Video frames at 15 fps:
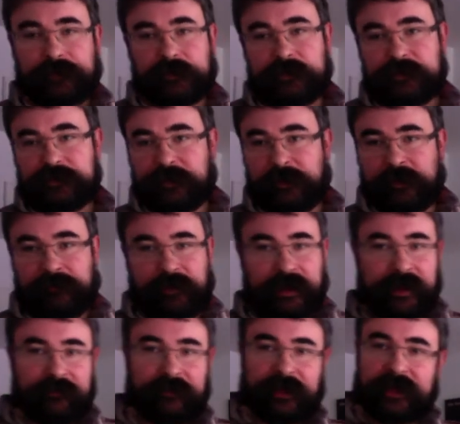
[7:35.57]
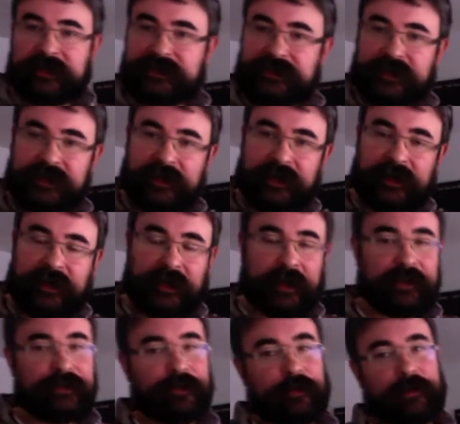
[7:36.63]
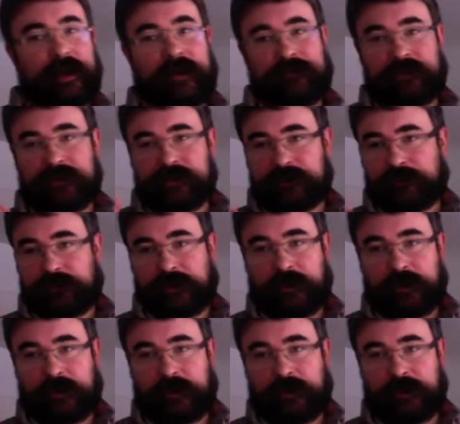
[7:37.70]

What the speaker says: So if I have an idea, I don't have to just play